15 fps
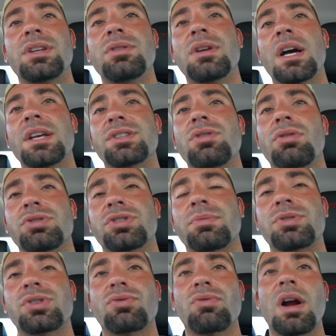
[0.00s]
you guys go
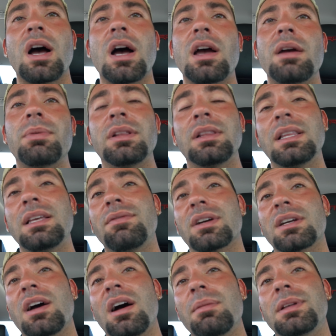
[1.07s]
subscribe, leave a
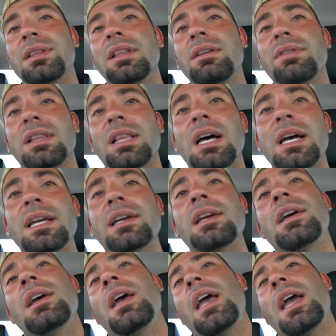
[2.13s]
comment, leave a like,
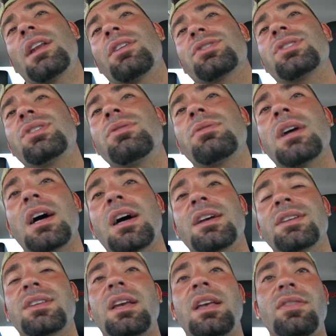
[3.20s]
and I'll see you
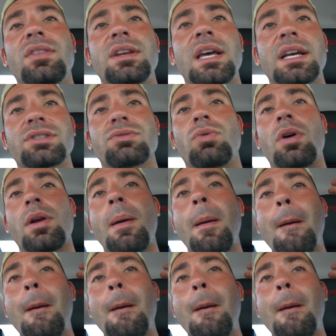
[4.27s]
guys in the next one.